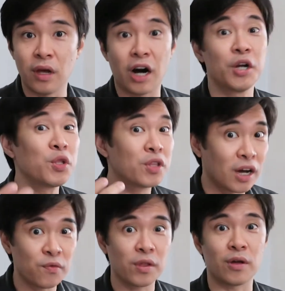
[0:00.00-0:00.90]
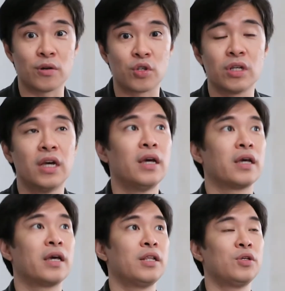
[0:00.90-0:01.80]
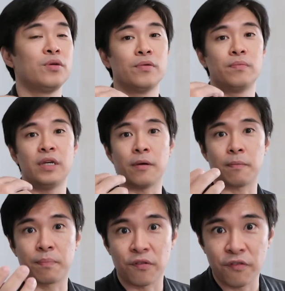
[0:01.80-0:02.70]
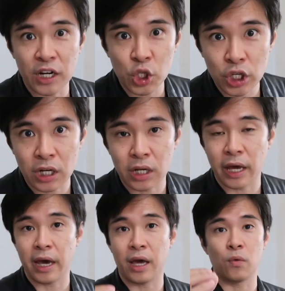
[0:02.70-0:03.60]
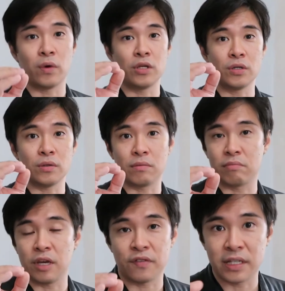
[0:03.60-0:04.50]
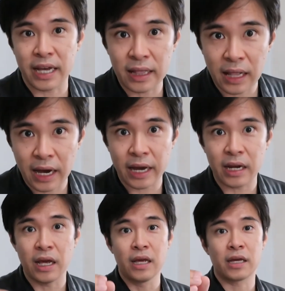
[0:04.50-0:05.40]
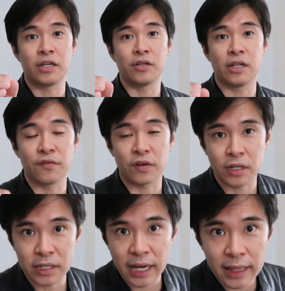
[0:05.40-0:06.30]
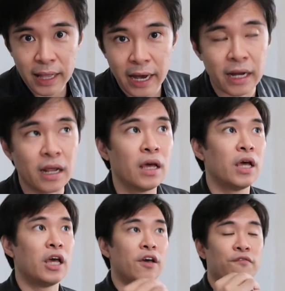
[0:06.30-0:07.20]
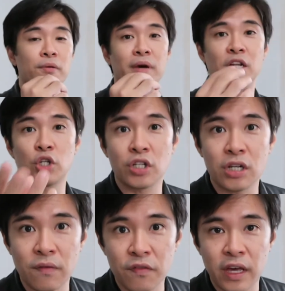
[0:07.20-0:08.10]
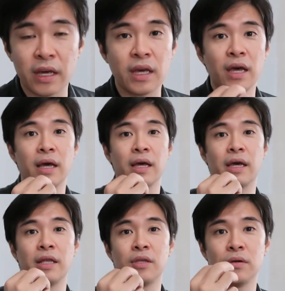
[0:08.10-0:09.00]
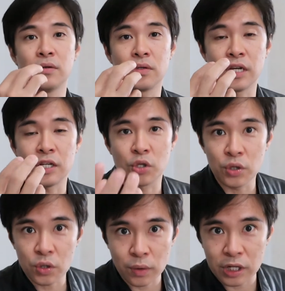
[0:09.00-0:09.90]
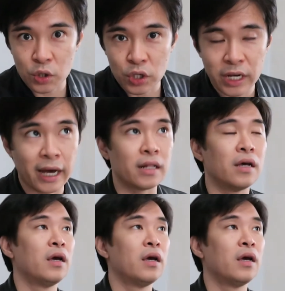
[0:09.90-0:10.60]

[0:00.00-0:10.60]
Are you done with those? Can you be a professional, and when you give a deadline, can you deliver on a deadline? If you mention something, can you stay true to what you said?